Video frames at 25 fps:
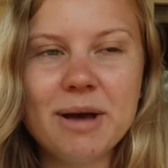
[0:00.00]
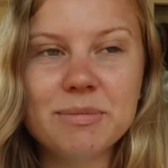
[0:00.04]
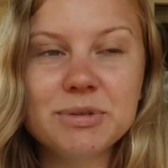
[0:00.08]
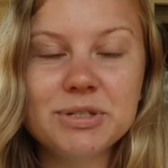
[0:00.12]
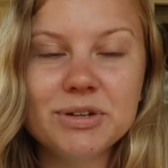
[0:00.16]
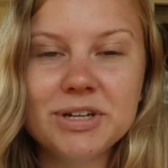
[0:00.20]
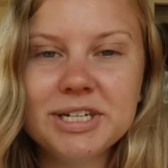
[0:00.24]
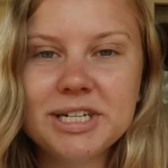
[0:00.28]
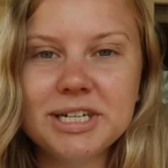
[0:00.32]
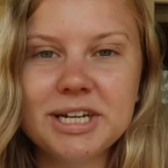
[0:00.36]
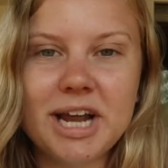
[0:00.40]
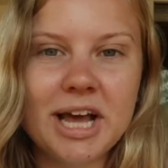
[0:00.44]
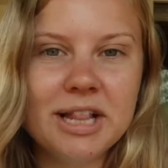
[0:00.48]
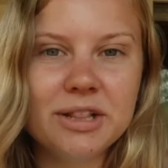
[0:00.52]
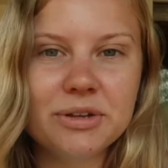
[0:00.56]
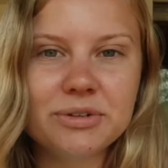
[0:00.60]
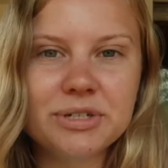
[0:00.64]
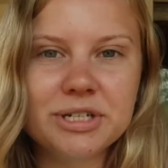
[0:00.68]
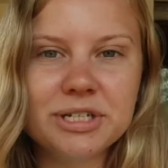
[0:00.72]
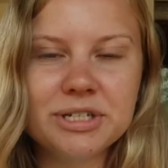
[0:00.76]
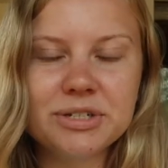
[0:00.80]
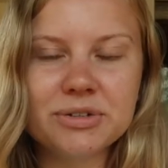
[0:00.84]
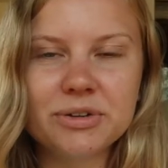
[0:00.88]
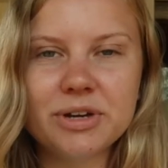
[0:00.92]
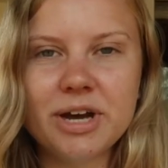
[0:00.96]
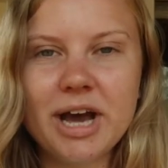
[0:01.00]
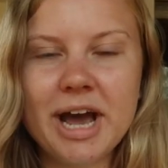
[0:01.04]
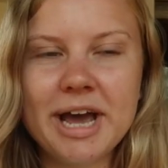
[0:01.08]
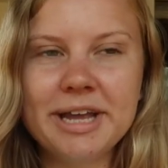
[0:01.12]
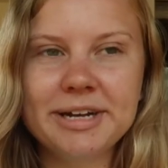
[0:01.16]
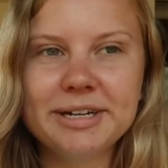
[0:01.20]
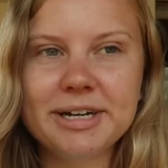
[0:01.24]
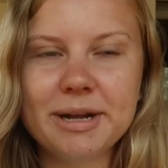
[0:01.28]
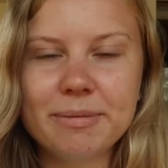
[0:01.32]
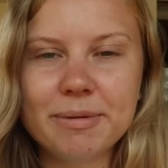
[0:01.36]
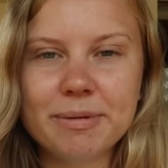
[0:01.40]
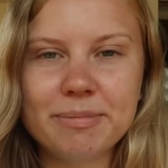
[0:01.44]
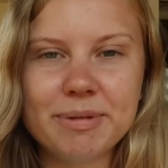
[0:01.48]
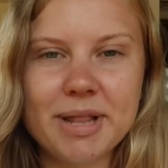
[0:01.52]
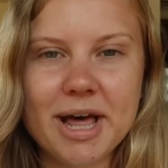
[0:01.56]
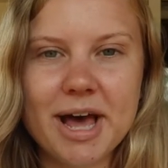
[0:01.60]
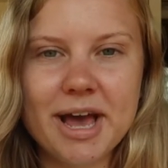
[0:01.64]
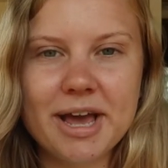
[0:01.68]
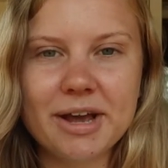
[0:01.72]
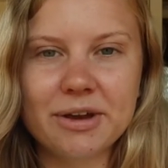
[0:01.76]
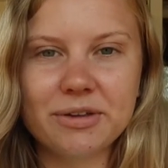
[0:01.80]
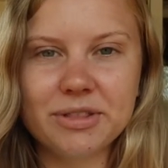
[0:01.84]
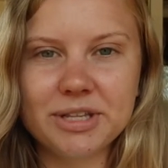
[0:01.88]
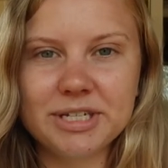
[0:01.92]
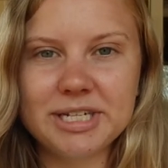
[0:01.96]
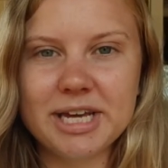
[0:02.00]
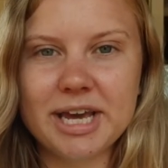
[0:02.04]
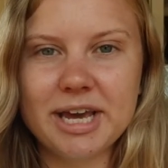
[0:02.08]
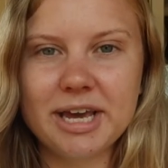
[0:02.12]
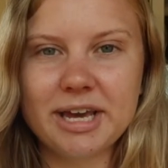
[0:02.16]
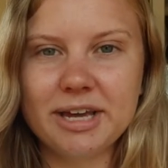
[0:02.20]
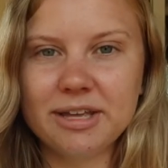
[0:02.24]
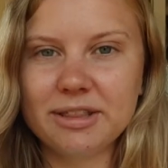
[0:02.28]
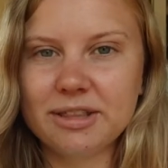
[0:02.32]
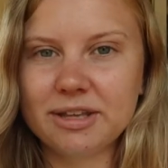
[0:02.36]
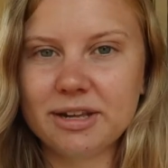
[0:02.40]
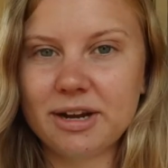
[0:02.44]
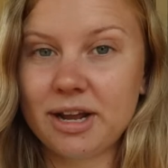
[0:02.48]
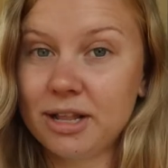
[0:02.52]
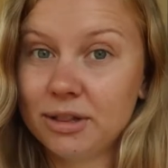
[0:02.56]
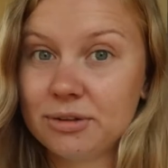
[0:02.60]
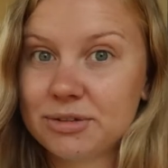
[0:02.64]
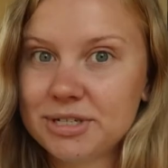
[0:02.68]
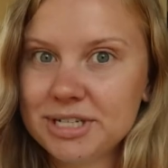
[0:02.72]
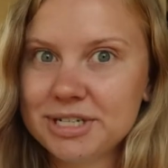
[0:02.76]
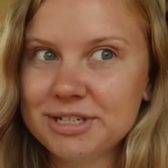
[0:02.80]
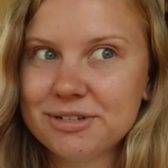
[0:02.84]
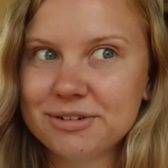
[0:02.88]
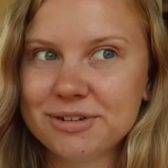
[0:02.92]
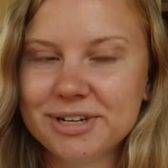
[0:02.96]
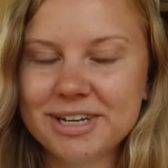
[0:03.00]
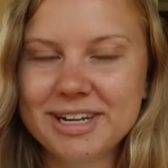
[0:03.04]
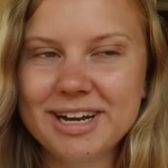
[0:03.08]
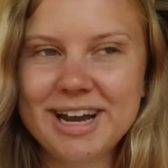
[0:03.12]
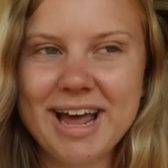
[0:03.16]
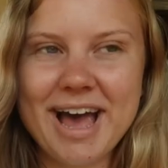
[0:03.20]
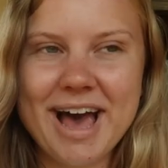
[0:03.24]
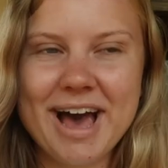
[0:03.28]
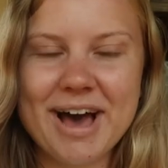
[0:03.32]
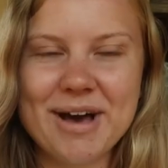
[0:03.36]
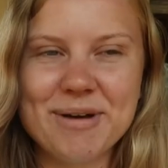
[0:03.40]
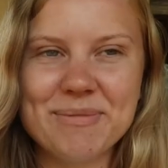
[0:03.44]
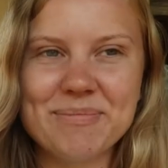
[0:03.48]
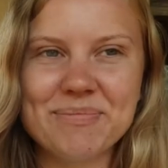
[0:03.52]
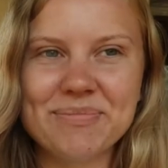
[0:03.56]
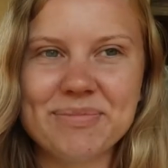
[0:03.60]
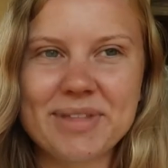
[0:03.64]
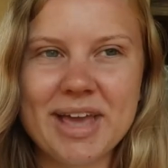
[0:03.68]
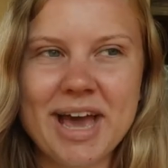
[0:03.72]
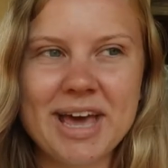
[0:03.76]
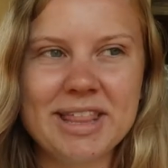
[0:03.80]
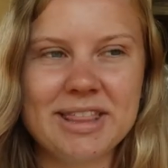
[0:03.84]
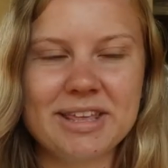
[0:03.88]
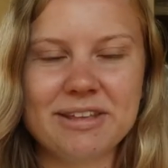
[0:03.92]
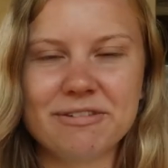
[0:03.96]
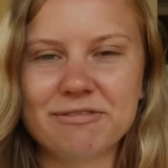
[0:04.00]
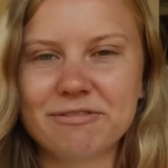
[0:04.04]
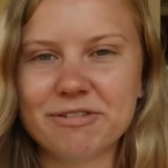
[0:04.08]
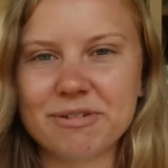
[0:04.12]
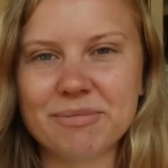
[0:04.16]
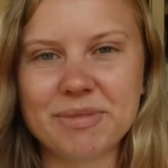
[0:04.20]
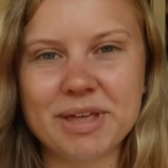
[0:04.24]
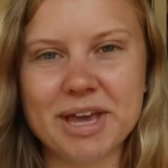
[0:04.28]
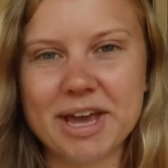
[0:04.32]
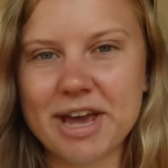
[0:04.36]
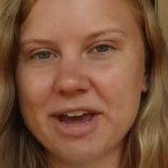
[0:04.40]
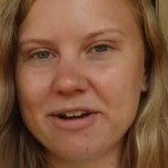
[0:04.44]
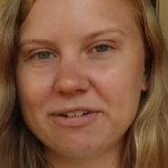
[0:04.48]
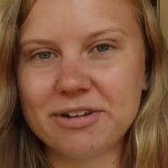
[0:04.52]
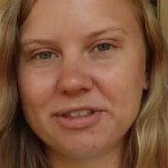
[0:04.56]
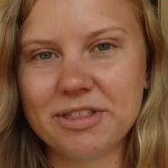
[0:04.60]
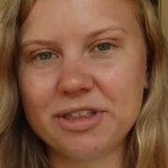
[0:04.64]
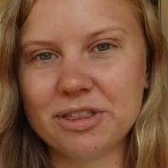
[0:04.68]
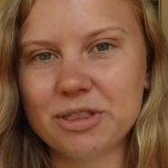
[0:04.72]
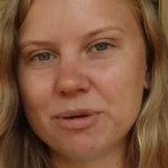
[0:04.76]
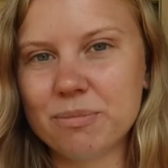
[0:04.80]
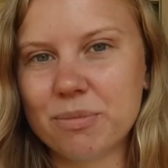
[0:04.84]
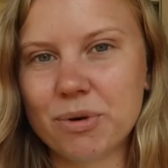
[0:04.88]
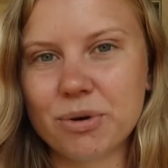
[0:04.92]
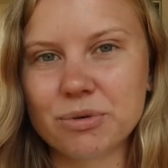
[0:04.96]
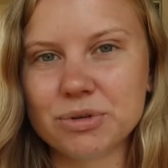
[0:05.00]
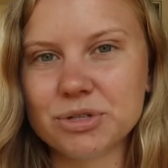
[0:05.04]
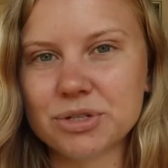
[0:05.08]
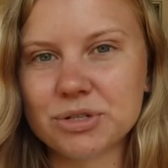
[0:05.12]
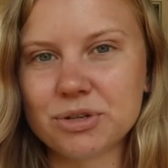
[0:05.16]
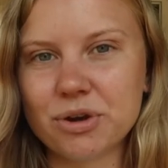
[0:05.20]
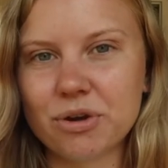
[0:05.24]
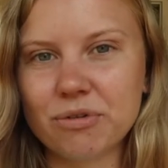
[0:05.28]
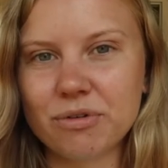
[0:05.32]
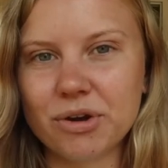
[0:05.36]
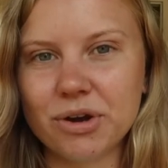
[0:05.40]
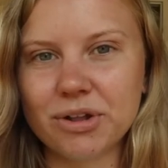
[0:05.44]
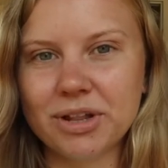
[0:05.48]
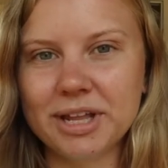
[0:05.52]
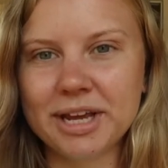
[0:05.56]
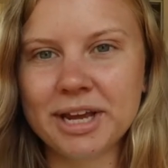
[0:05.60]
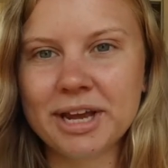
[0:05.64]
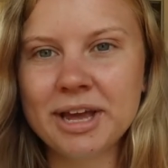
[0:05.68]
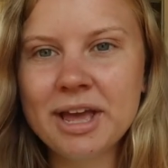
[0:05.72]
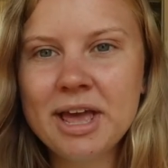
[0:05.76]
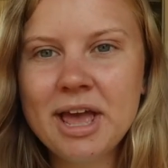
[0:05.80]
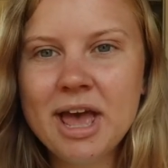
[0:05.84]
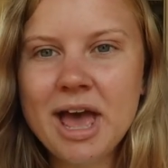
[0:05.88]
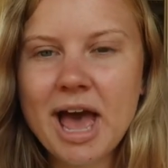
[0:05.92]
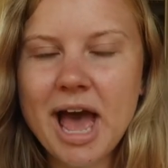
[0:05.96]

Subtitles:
So I did. I looked into it. I ended up applying on the day that I looked into it, and then from there everything, the ball just got rolling.